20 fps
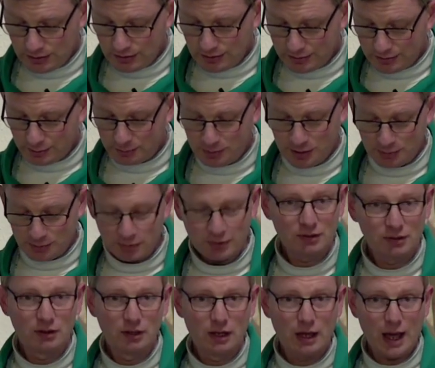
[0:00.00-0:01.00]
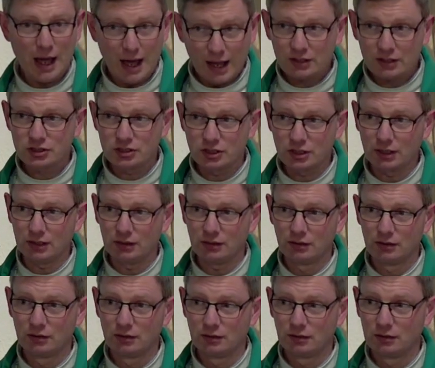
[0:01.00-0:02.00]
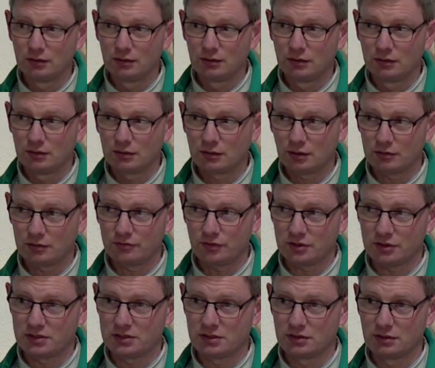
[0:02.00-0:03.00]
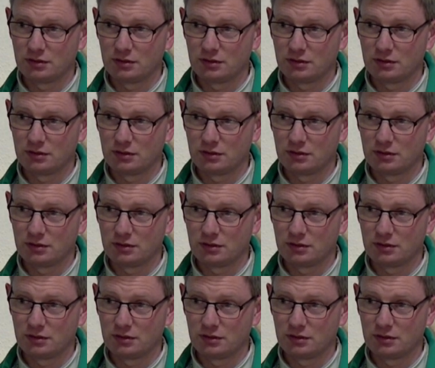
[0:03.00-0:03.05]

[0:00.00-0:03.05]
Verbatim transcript: the people actually convert.